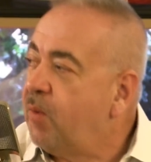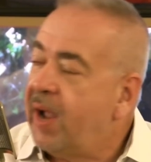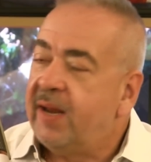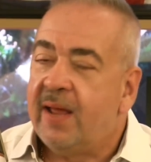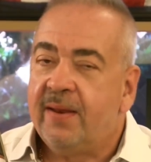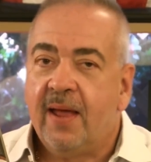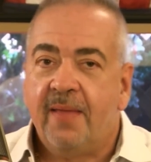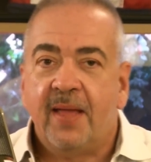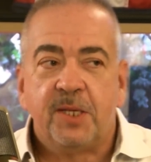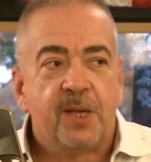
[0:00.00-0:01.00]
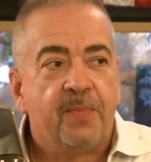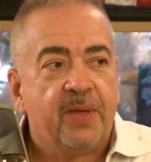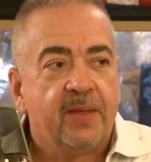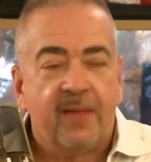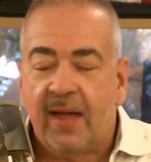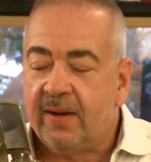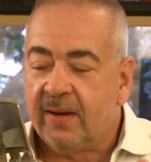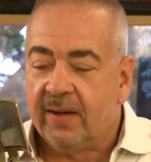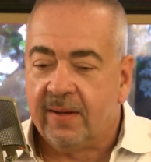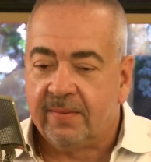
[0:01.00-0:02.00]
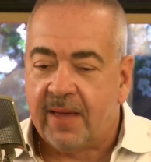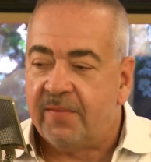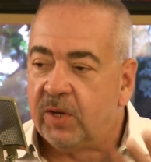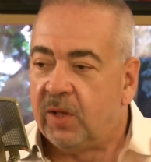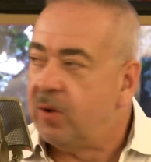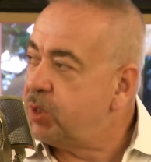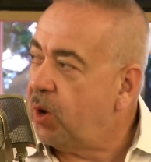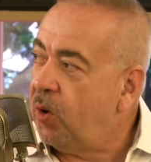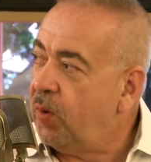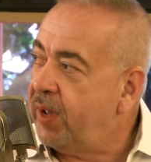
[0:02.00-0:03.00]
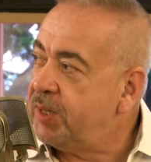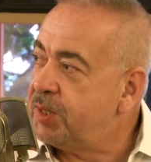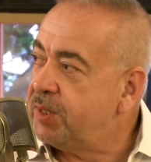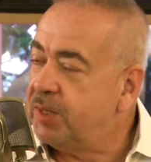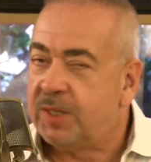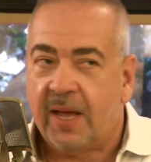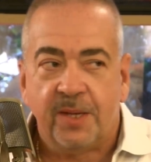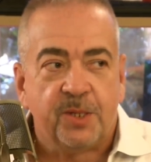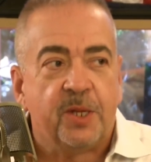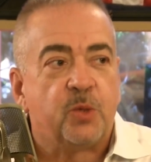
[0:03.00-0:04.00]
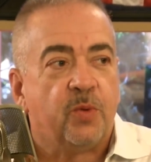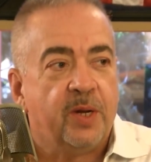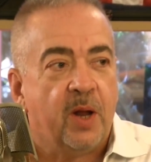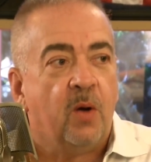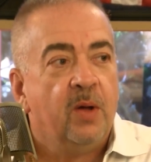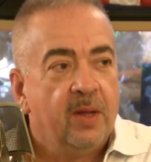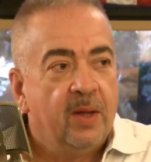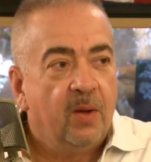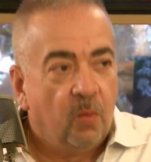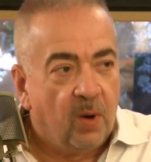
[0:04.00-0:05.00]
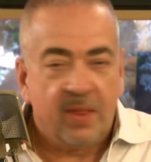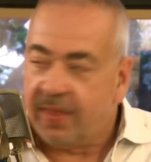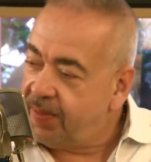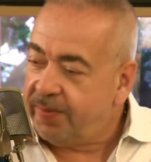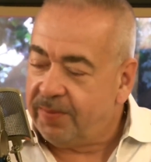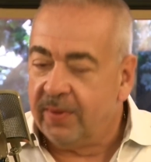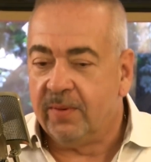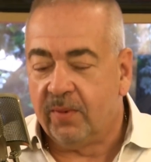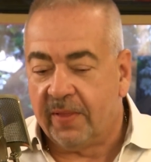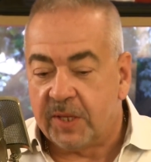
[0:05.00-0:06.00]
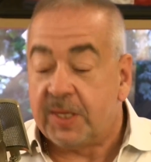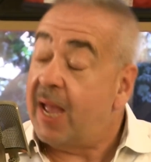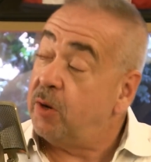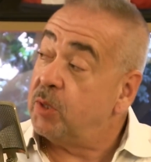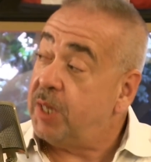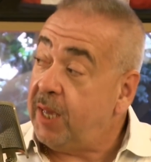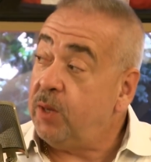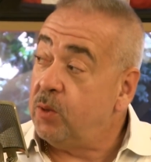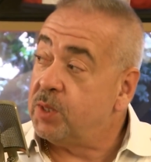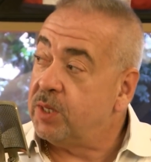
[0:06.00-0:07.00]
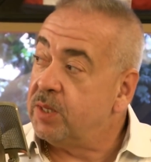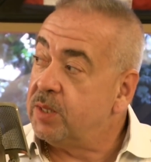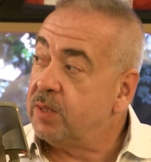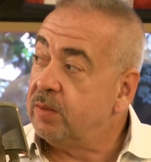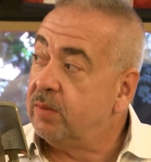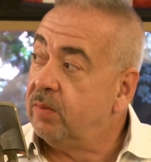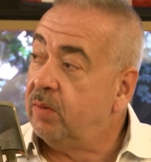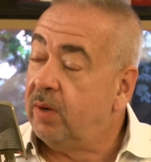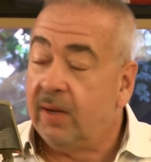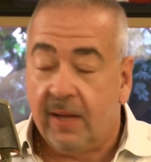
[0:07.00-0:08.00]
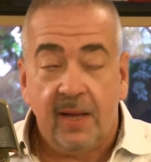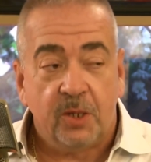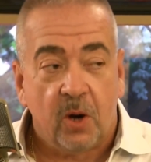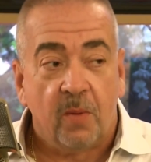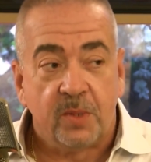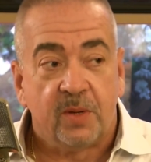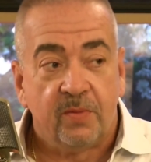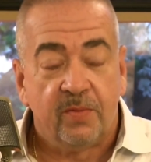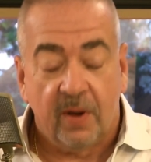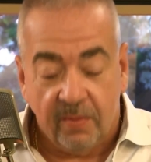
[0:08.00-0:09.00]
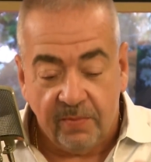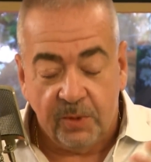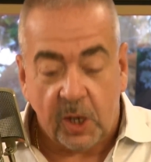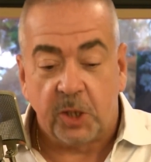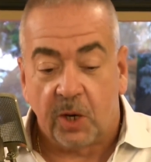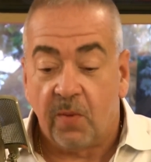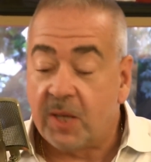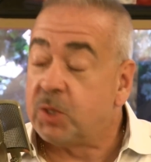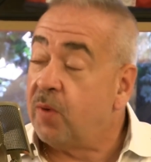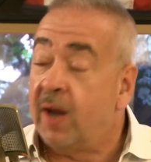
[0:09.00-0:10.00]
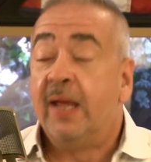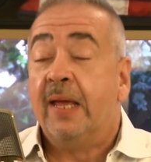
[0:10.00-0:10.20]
right, and that's something that Kevin Close always says. This, one of the standards he uses in terms of judging a restaurant